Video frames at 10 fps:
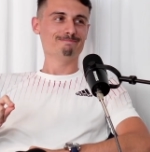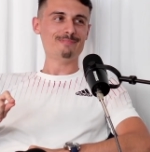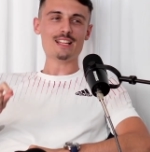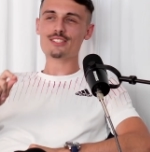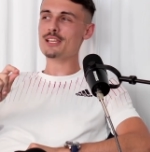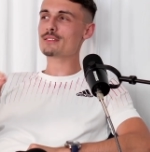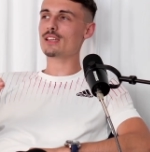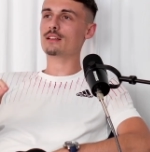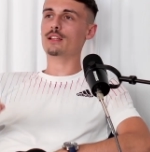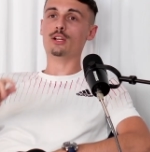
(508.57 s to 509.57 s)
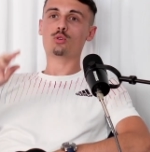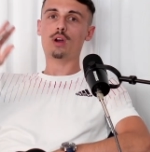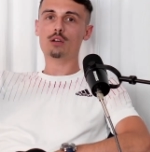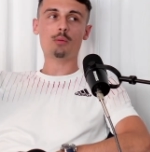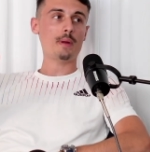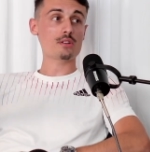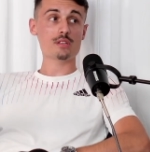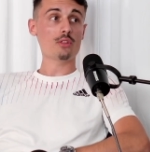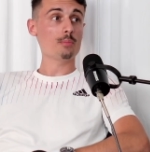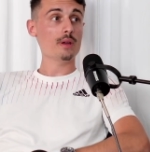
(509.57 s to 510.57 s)
That seems like credit repair is
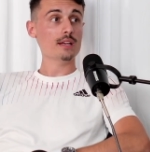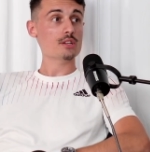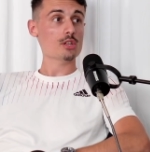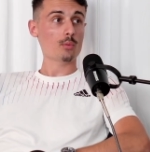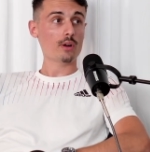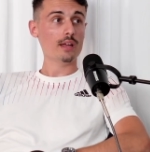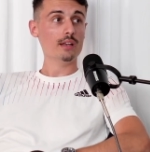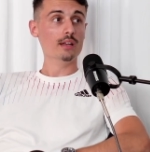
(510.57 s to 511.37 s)
another big niche that we're in,